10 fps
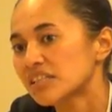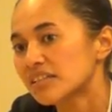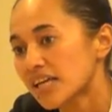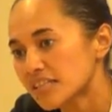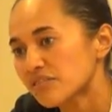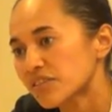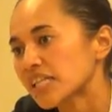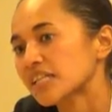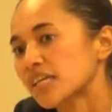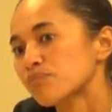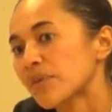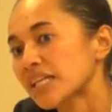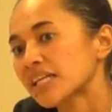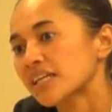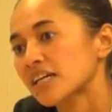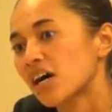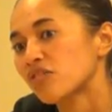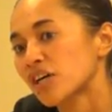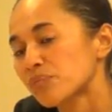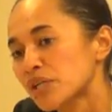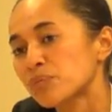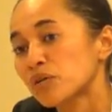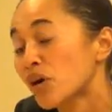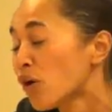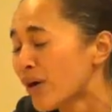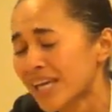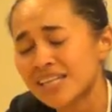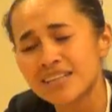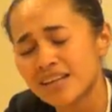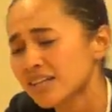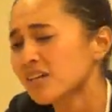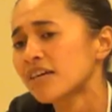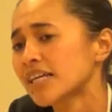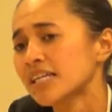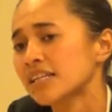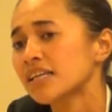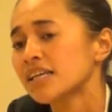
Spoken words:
that is a feeling that many of our people, Hawaiian and non-Hawaiian,